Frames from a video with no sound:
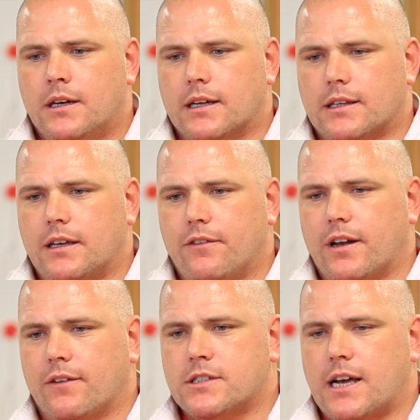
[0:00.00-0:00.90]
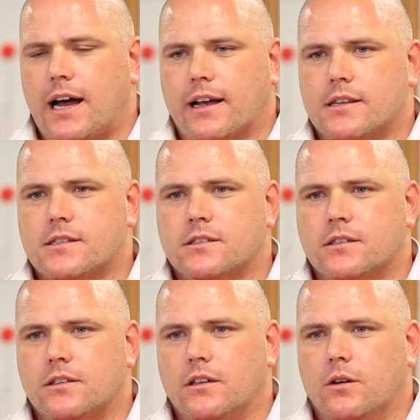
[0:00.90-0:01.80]
I think if you have
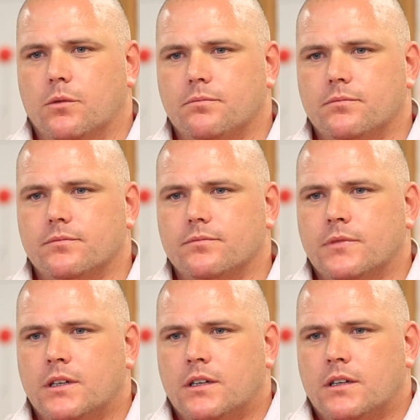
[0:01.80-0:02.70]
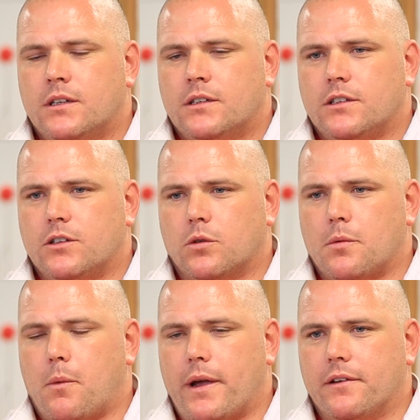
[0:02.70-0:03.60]
targets, you don't want
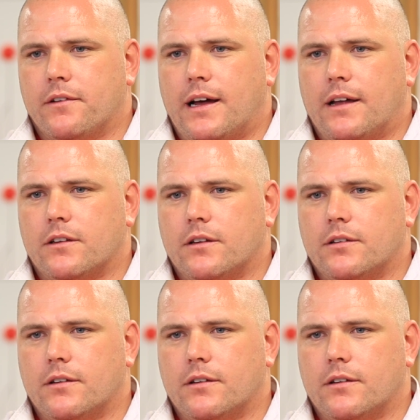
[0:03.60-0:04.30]
to be waiting around.